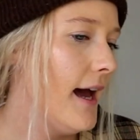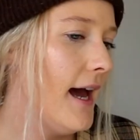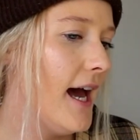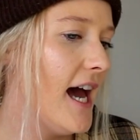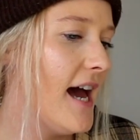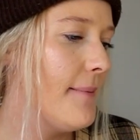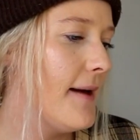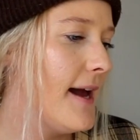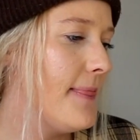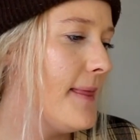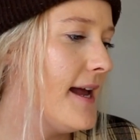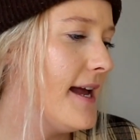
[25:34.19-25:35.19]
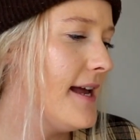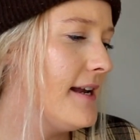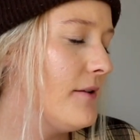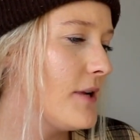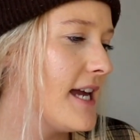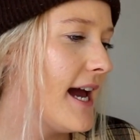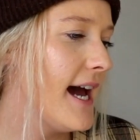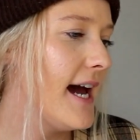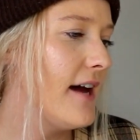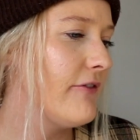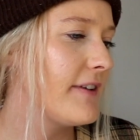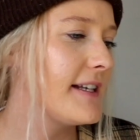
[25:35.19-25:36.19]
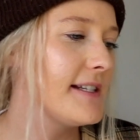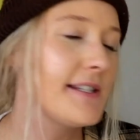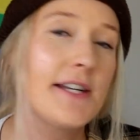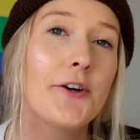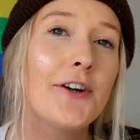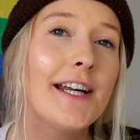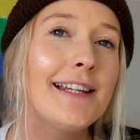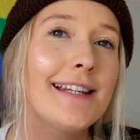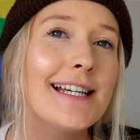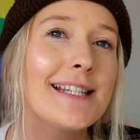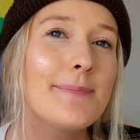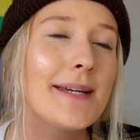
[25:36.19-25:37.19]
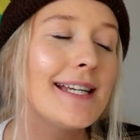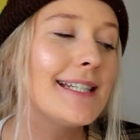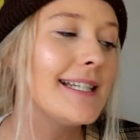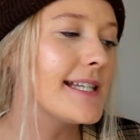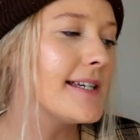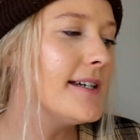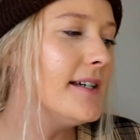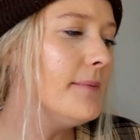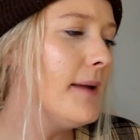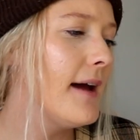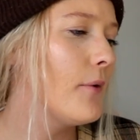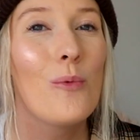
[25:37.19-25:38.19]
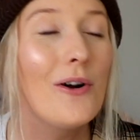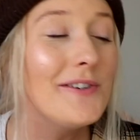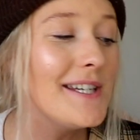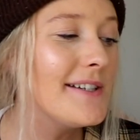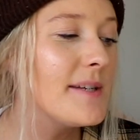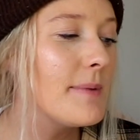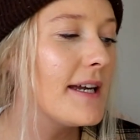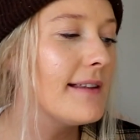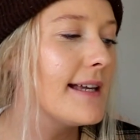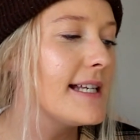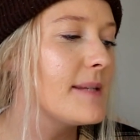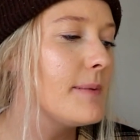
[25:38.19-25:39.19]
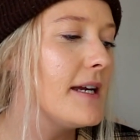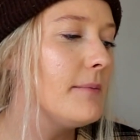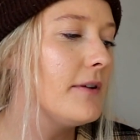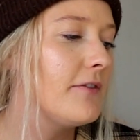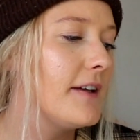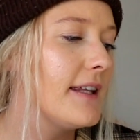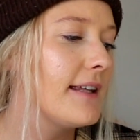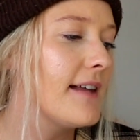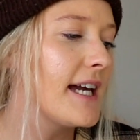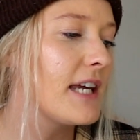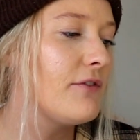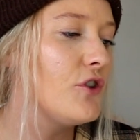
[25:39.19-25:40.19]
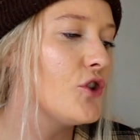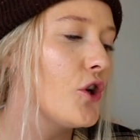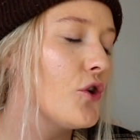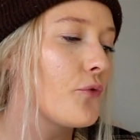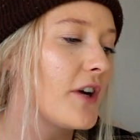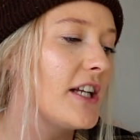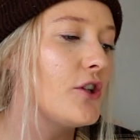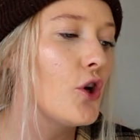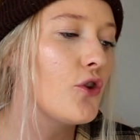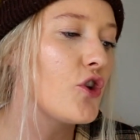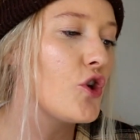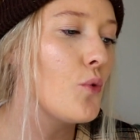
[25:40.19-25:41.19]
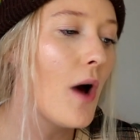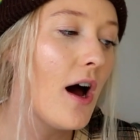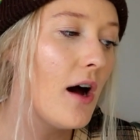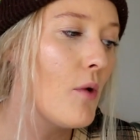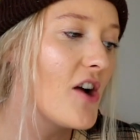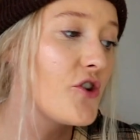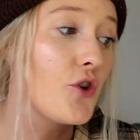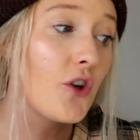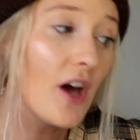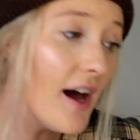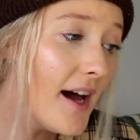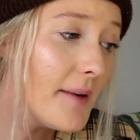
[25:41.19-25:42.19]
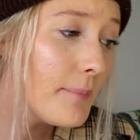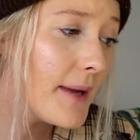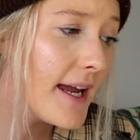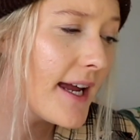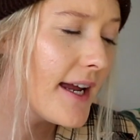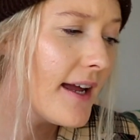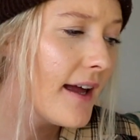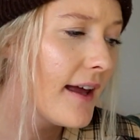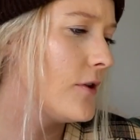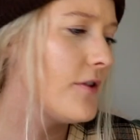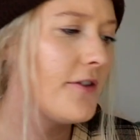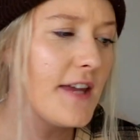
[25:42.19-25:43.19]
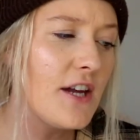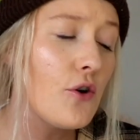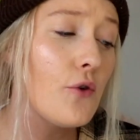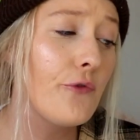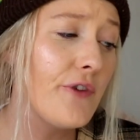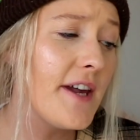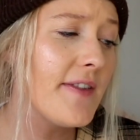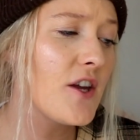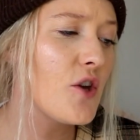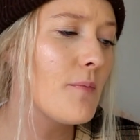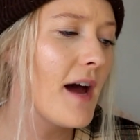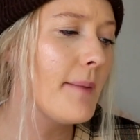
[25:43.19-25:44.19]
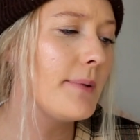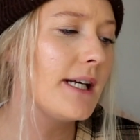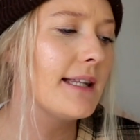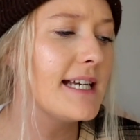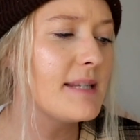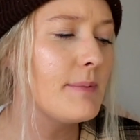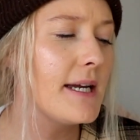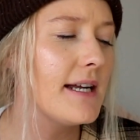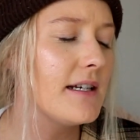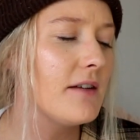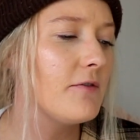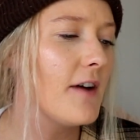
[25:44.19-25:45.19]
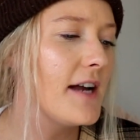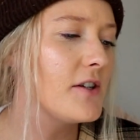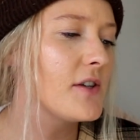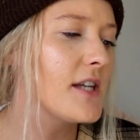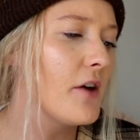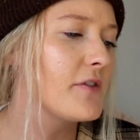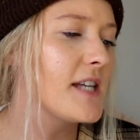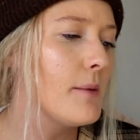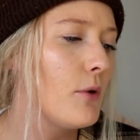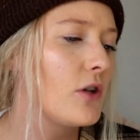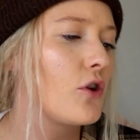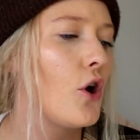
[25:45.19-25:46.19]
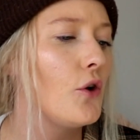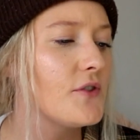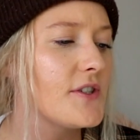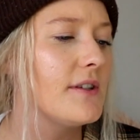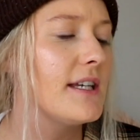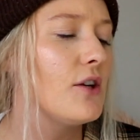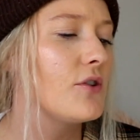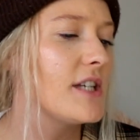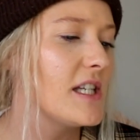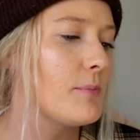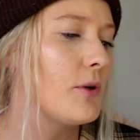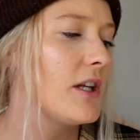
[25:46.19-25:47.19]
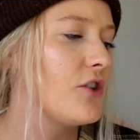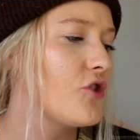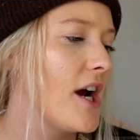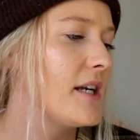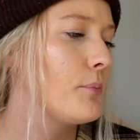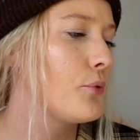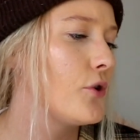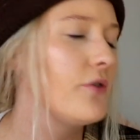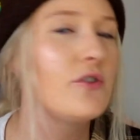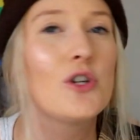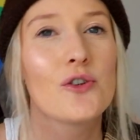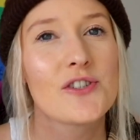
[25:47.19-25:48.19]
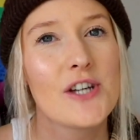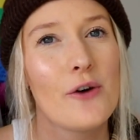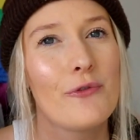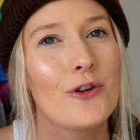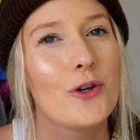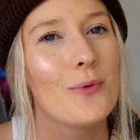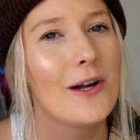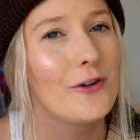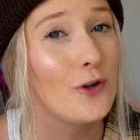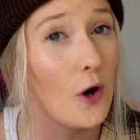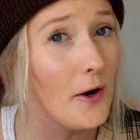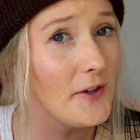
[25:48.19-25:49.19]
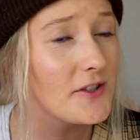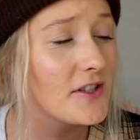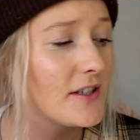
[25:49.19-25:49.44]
Um, and then we have considering lesbianism, wanting to be a lesbian but feeling like if you don't already know that you are one, you can't be. You think or fear that you might be a lesbian and find yourself somewhat constantly or desperately trying to prove to yourself that you are not.